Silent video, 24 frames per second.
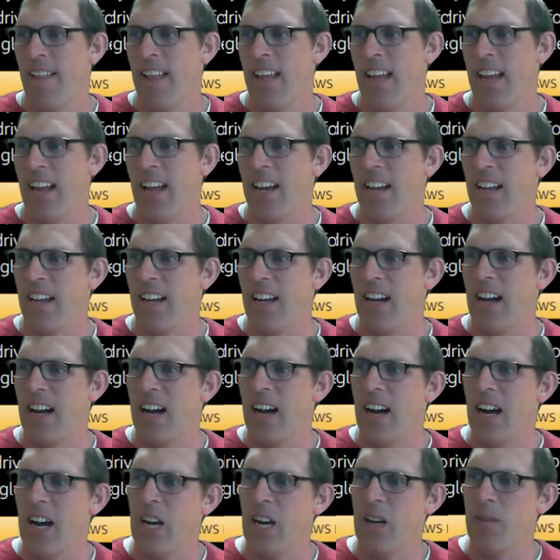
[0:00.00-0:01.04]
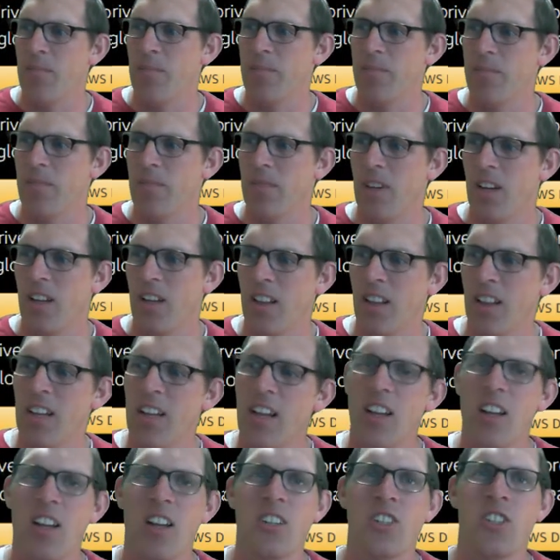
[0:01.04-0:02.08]
And I'm a
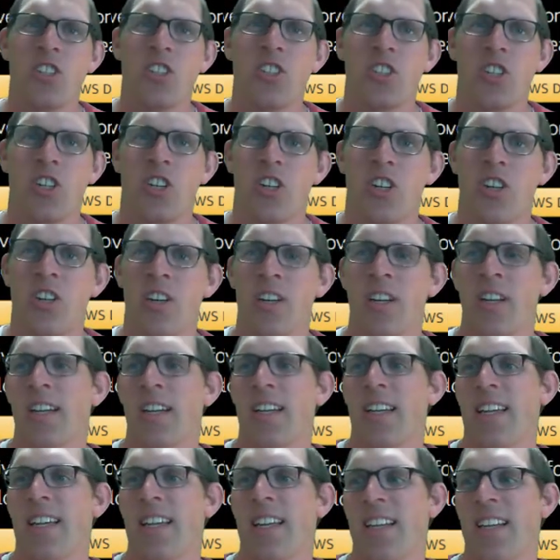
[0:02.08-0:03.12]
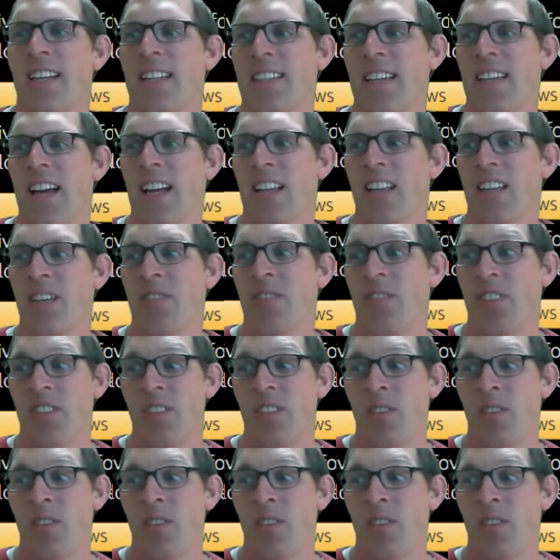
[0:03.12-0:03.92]
little unsure exactly if it's a